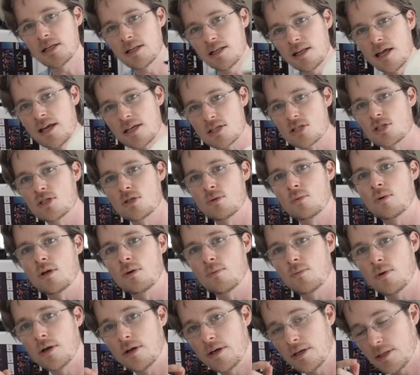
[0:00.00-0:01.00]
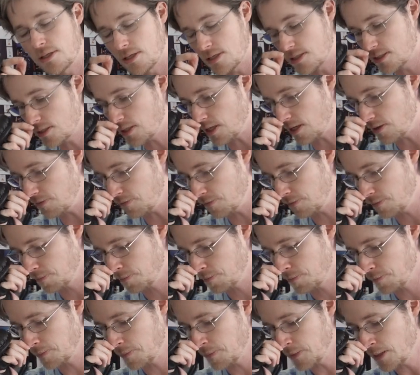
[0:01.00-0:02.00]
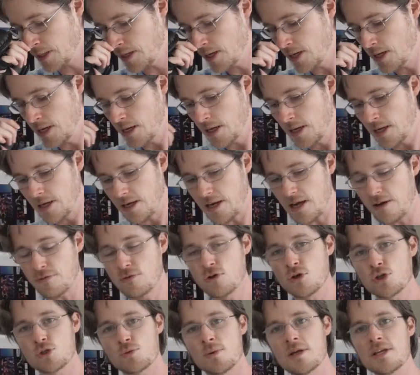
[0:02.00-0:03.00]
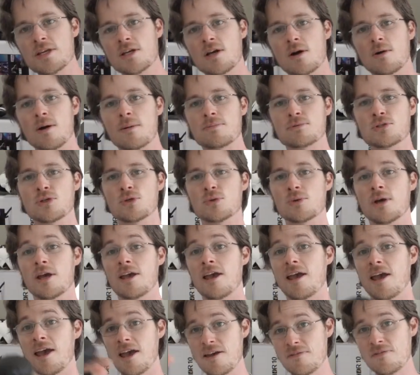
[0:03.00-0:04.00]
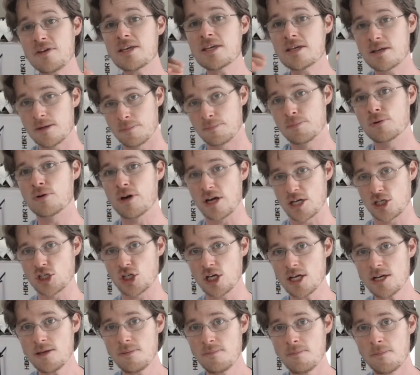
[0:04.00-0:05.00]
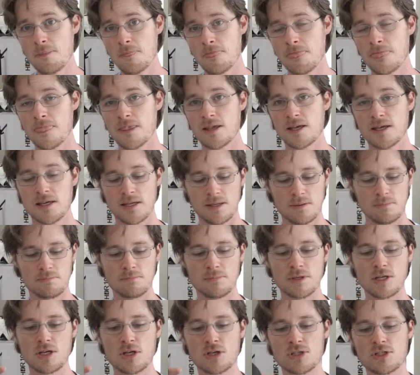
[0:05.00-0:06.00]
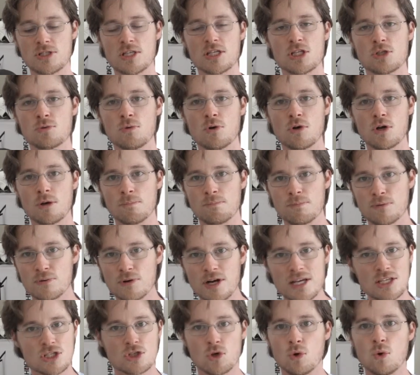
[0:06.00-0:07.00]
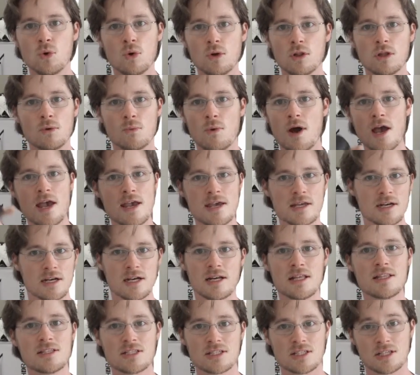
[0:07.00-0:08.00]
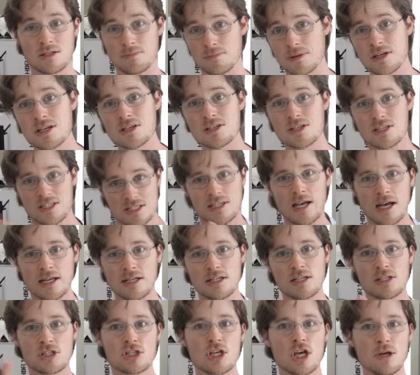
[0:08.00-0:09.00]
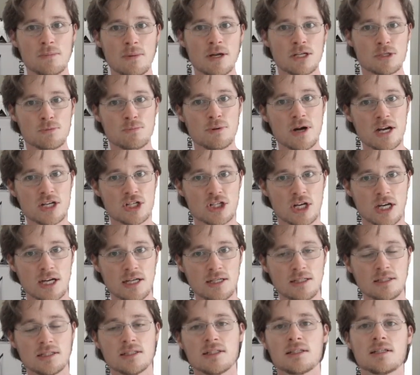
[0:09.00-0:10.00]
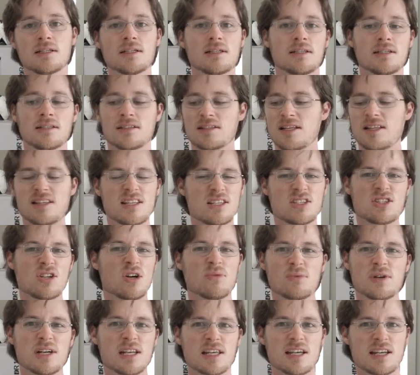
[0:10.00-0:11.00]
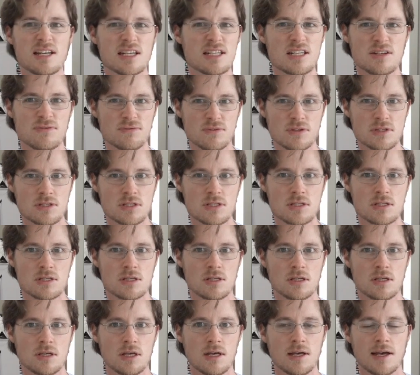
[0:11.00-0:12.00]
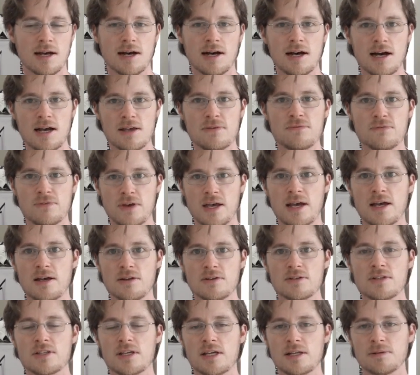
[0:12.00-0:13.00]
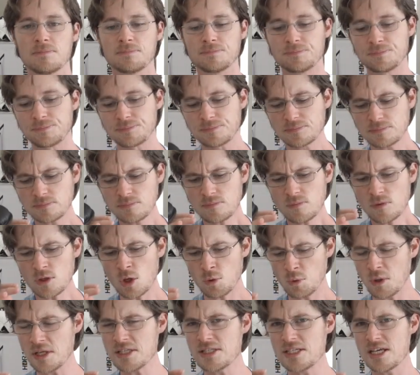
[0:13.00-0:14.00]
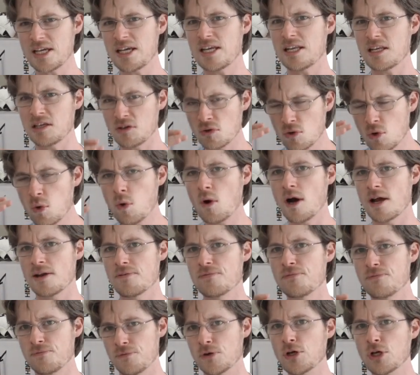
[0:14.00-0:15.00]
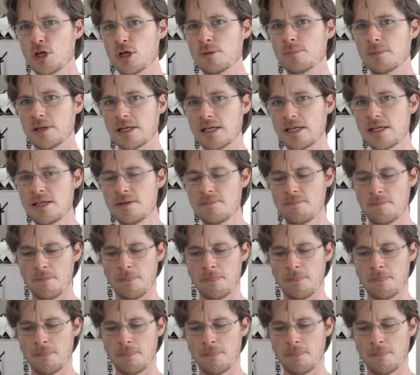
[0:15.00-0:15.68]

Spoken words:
less when wearing this glove. Now, of course, when you go up to heavy pressure, because this will compress all the way in an instant because it's under so much pressure, then there's not really any difference. I found that once you're hitting quite firmly,